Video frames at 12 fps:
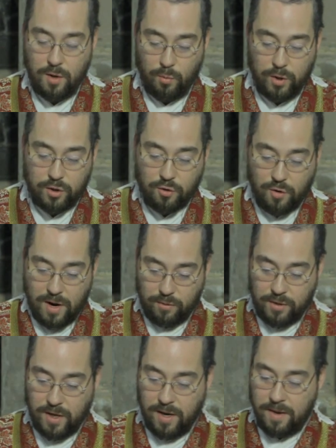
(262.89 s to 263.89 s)
which
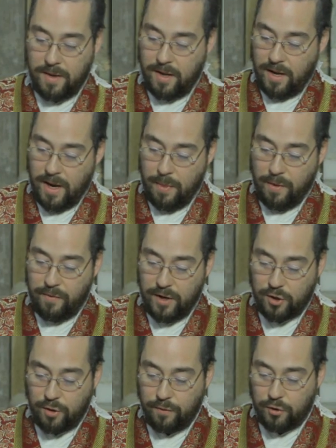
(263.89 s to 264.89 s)
crowned her in the
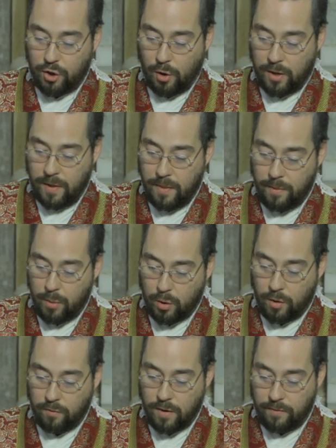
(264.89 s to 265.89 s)
vision of John in the
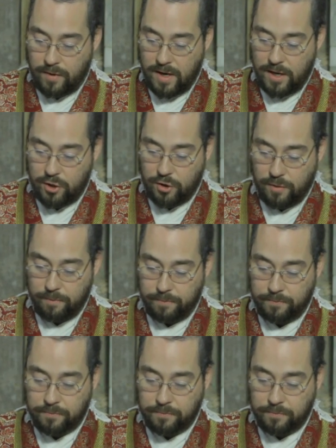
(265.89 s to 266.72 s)
book of Revelation.